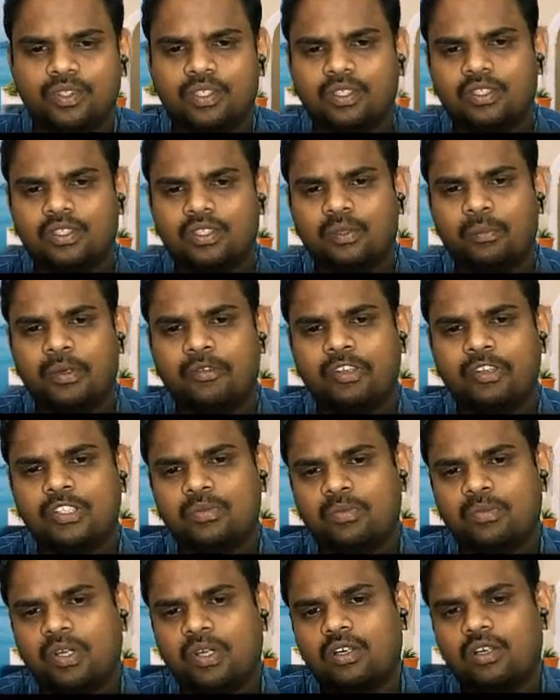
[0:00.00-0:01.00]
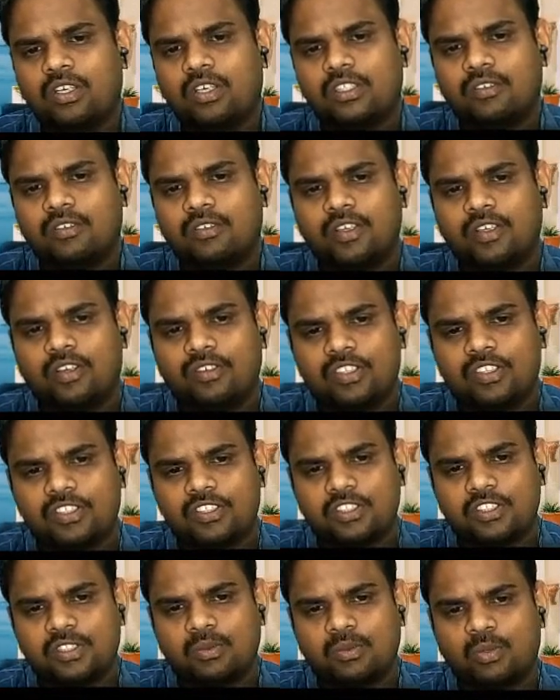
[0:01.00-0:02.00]
in the previous model itself we have
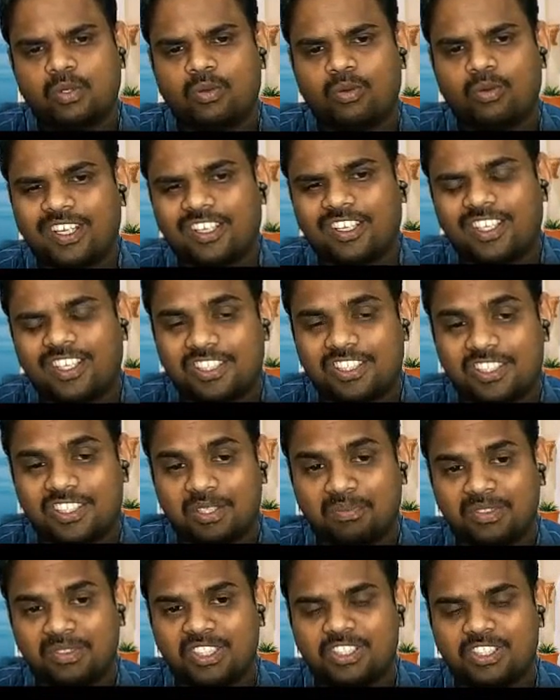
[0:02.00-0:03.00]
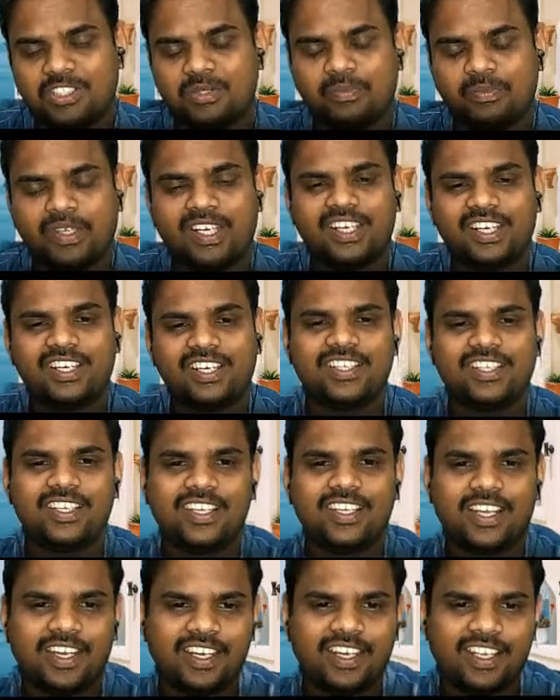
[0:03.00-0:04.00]
discussed about what are the assumptions made in
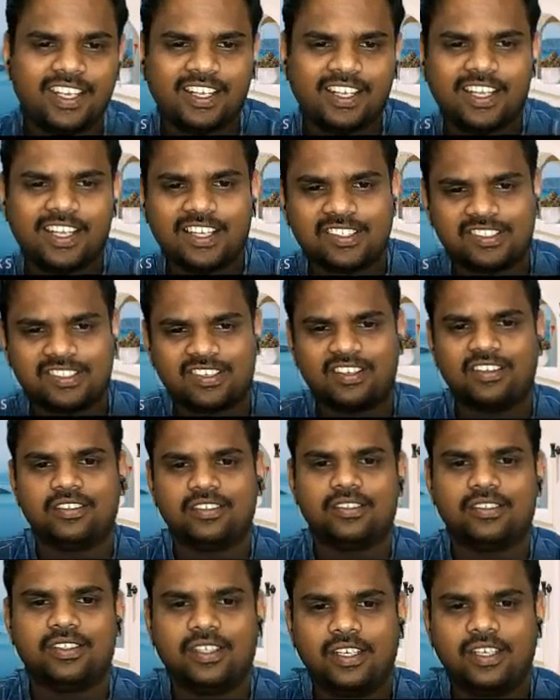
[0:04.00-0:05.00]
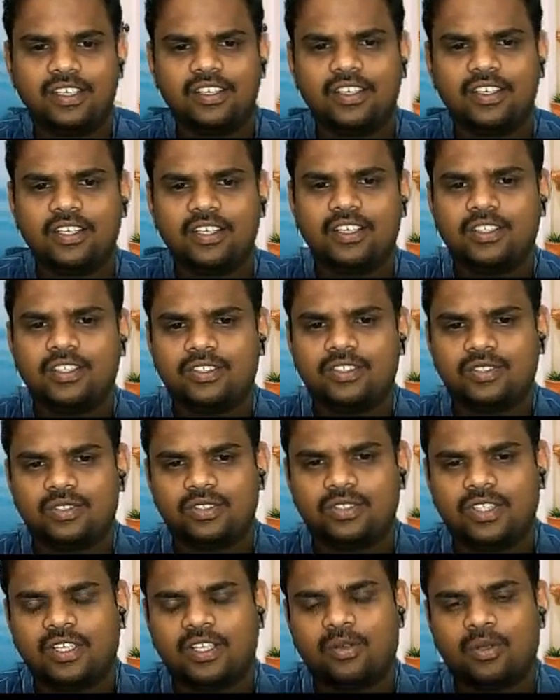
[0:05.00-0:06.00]
the ideal gas law, right? So
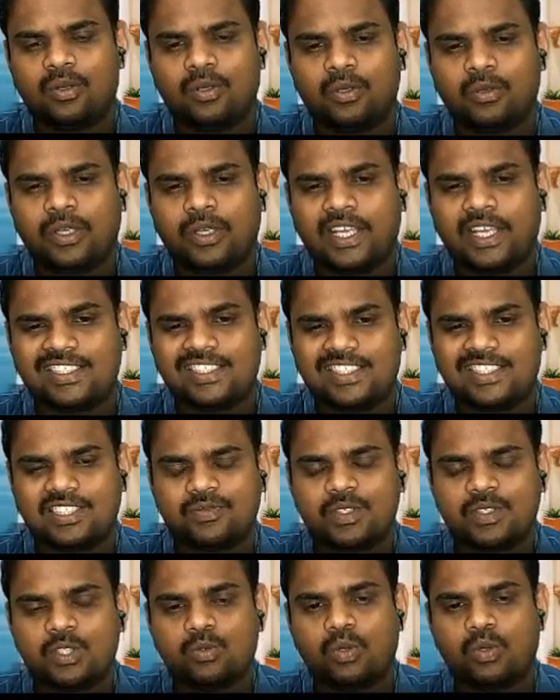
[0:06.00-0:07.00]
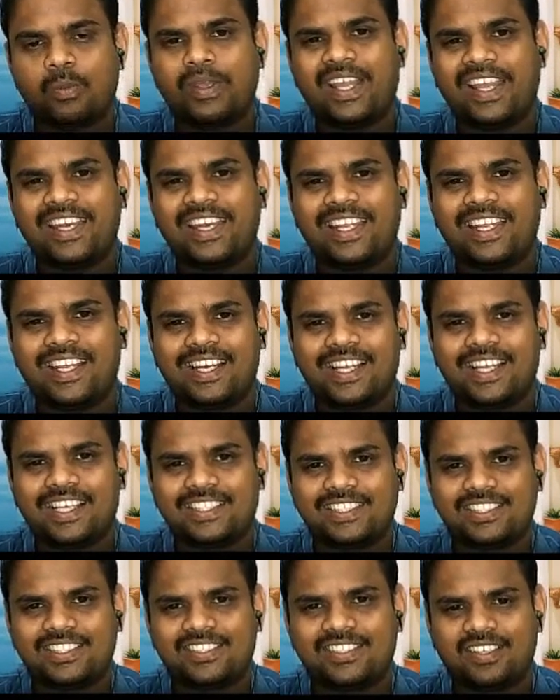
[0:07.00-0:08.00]
the gases which obey ideal
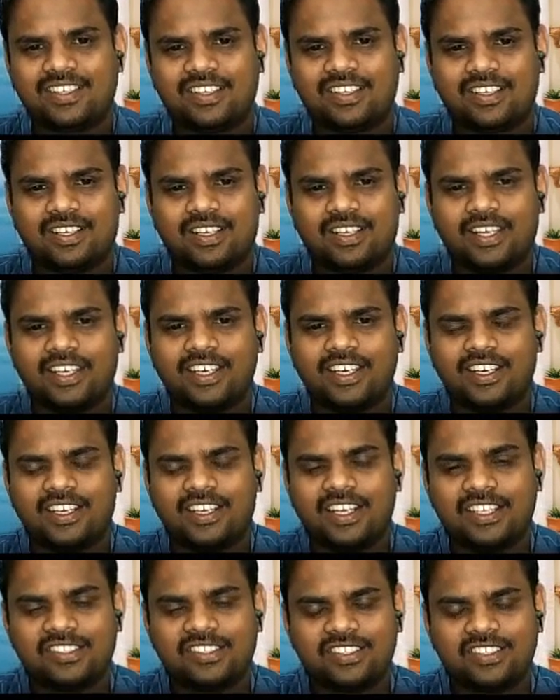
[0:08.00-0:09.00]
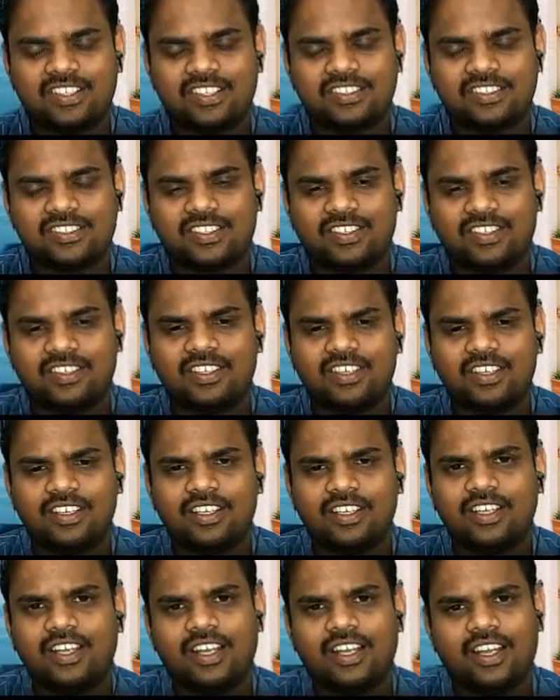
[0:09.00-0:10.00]
gases or ideal gas law is called
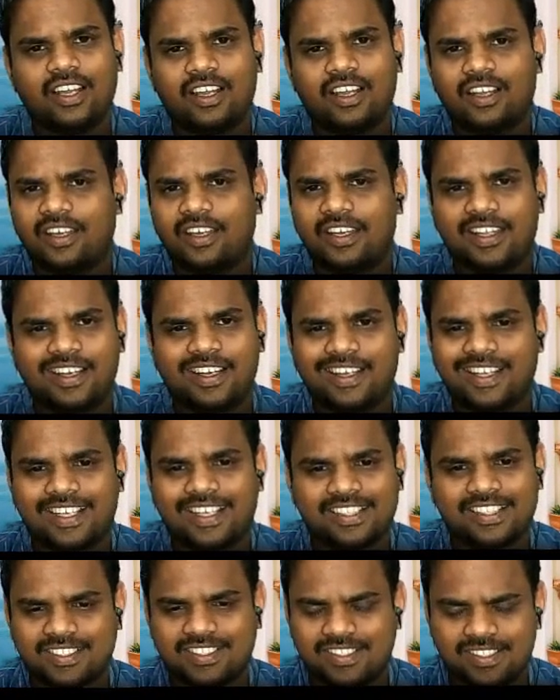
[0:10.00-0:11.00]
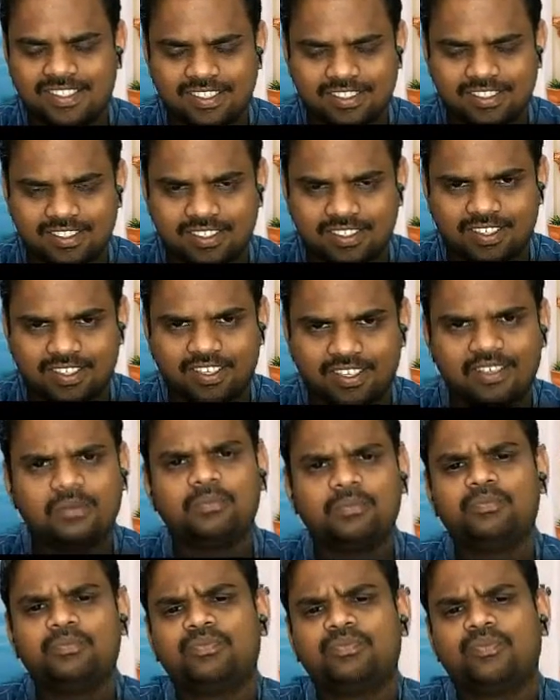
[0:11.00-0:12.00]
ideal gases, right?
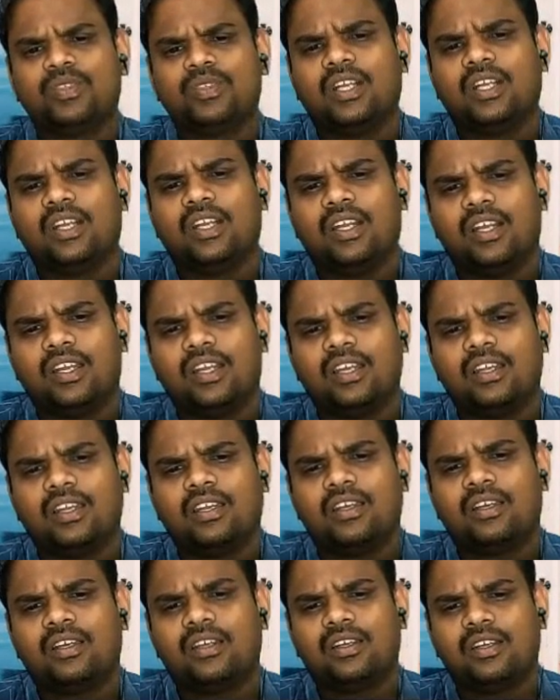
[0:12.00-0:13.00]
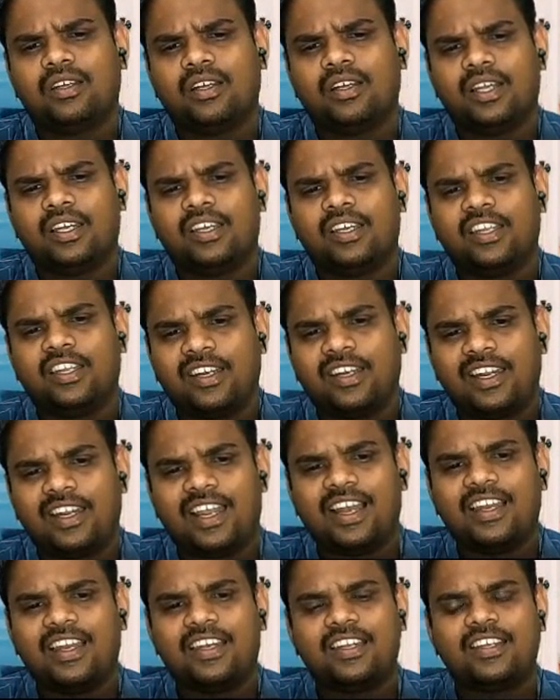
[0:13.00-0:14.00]
And in
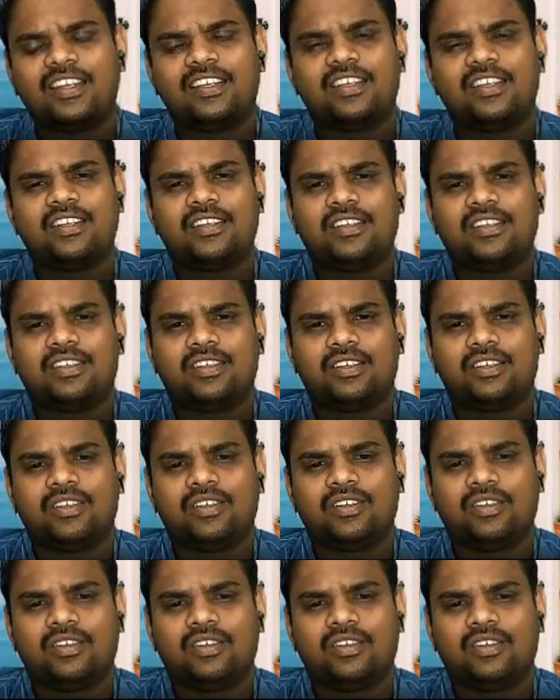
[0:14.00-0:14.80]
reality